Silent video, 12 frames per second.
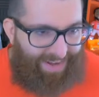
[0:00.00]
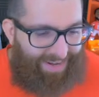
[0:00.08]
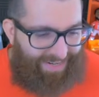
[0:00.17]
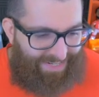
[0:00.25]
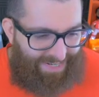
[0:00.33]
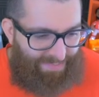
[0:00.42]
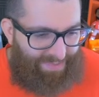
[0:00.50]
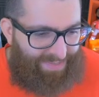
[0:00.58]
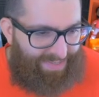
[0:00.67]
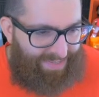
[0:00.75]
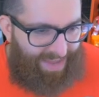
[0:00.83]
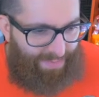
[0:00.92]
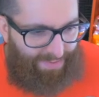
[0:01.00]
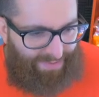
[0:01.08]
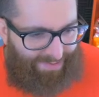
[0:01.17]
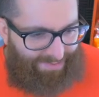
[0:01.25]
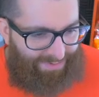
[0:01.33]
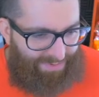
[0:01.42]
get any cheaper than that. But
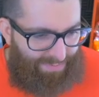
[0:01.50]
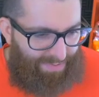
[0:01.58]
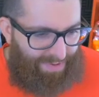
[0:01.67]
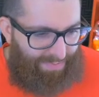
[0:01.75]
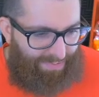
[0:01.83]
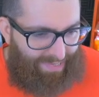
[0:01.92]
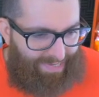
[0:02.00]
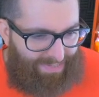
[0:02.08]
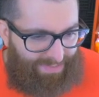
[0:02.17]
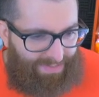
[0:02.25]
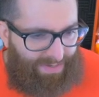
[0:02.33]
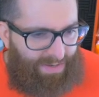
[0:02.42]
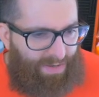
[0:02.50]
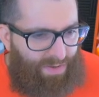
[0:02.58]
those are the punt plays